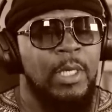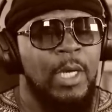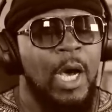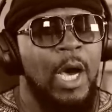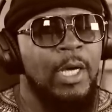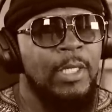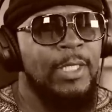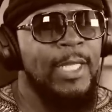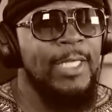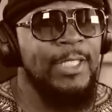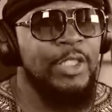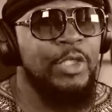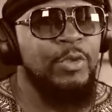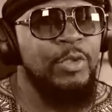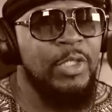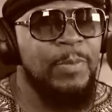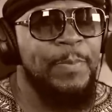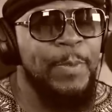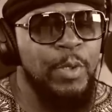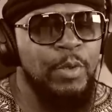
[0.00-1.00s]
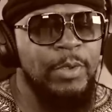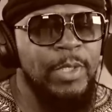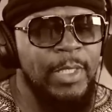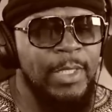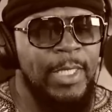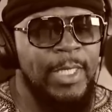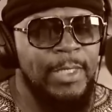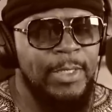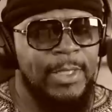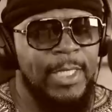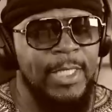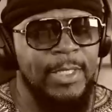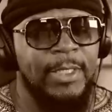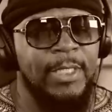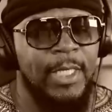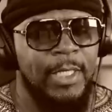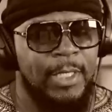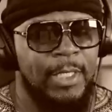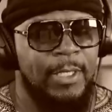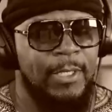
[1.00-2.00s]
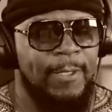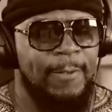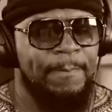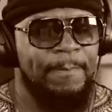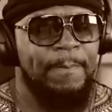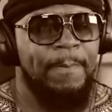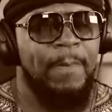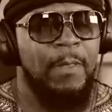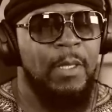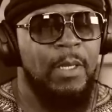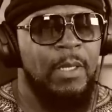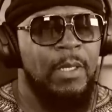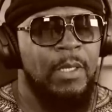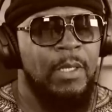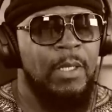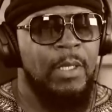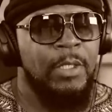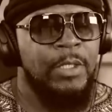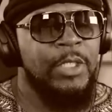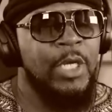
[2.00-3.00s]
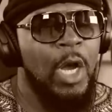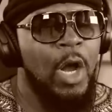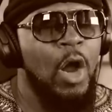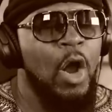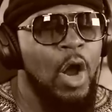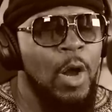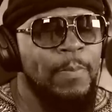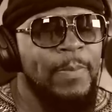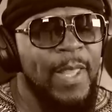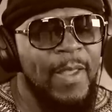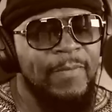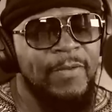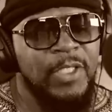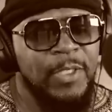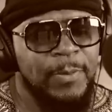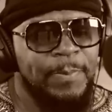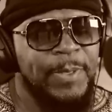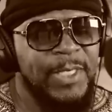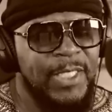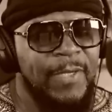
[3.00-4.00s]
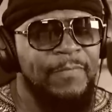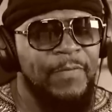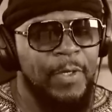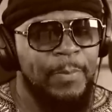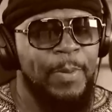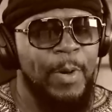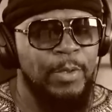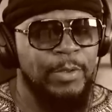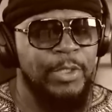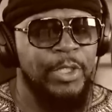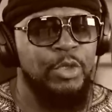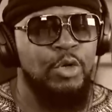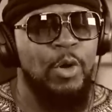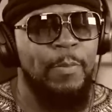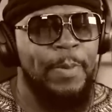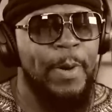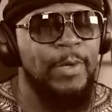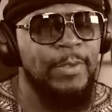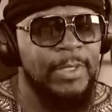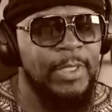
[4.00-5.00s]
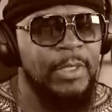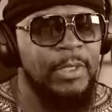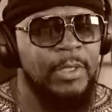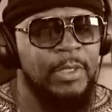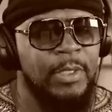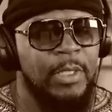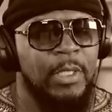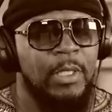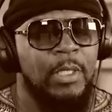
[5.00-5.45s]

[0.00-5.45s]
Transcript: unless you spilled it intentionally to harm that specific person or persons,